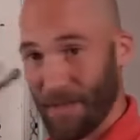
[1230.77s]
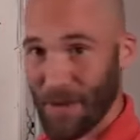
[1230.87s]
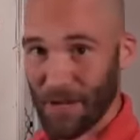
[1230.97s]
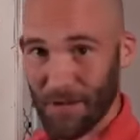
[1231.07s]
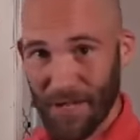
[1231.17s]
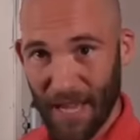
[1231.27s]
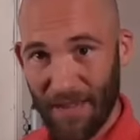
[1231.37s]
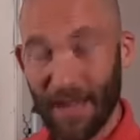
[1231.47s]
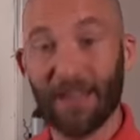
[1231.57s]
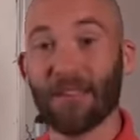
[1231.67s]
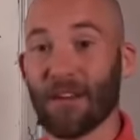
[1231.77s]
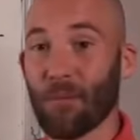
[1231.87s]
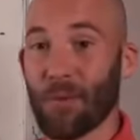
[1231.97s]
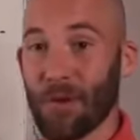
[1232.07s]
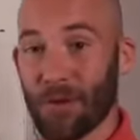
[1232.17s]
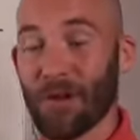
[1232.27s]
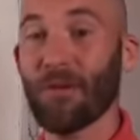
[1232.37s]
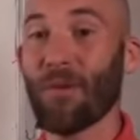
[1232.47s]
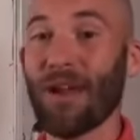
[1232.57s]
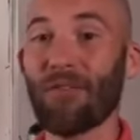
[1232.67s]
that we understand that, the
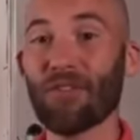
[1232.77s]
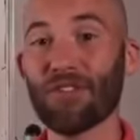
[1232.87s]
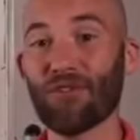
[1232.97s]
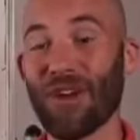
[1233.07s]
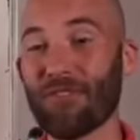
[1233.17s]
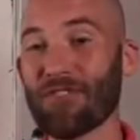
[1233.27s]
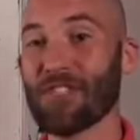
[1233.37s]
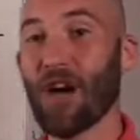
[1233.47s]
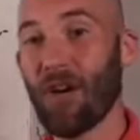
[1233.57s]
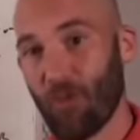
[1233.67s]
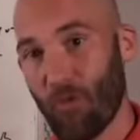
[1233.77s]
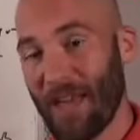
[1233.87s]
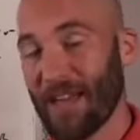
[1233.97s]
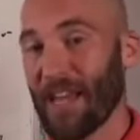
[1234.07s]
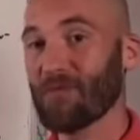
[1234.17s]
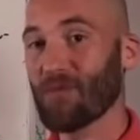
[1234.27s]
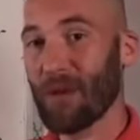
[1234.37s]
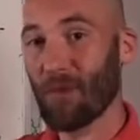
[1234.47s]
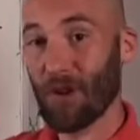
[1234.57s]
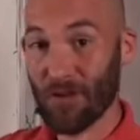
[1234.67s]
computer, whenever it's trying to resolve domain names,
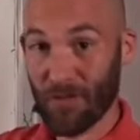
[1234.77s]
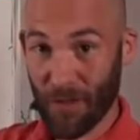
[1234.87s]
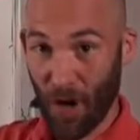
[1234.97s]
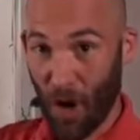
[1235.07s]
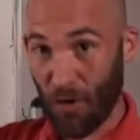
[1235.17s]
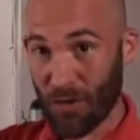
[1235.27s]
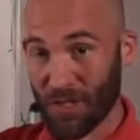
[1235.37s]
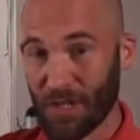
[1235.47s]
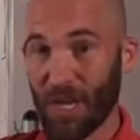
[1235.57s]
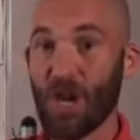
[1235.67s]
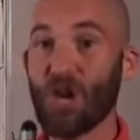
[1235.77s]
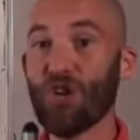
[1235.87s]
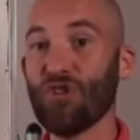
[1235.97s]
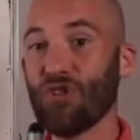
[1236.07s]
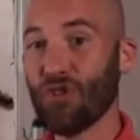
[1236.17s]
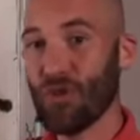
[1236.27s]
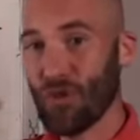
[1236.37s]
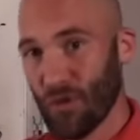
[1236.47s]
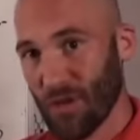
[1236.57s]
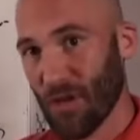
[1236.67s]
remember it goes from the hosts
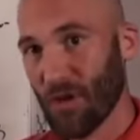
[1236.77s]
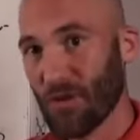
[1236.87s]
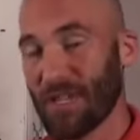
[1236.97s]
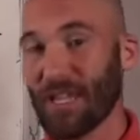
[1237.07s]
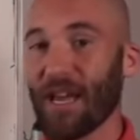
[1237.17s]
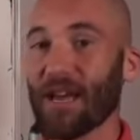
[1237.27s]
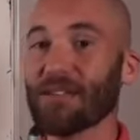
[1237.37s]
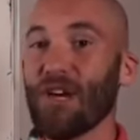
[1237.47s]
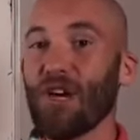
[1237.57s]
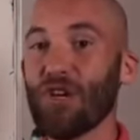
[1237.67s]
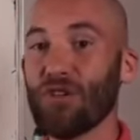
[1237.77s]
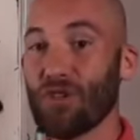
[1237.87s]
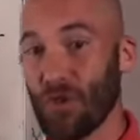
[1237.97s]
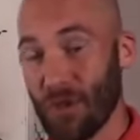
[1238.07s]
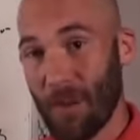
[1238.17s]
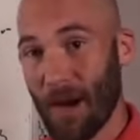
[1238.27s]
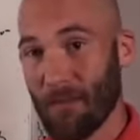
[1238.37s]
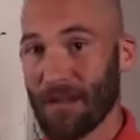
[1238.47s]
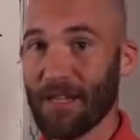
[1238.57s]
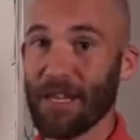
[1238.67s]
to the local DNS to the
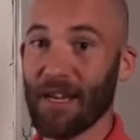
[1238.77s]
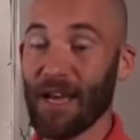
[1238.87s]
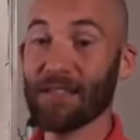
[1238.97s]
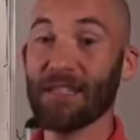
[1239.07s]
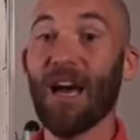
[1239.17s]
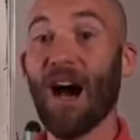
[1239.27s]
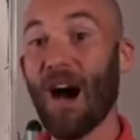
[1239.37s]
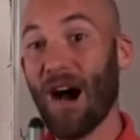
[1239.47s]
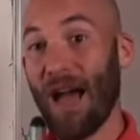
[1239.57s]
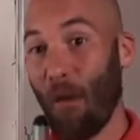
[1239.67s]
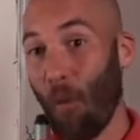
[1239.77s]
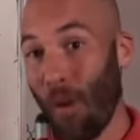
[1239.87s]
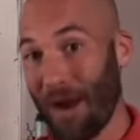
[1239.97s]
public DNS, and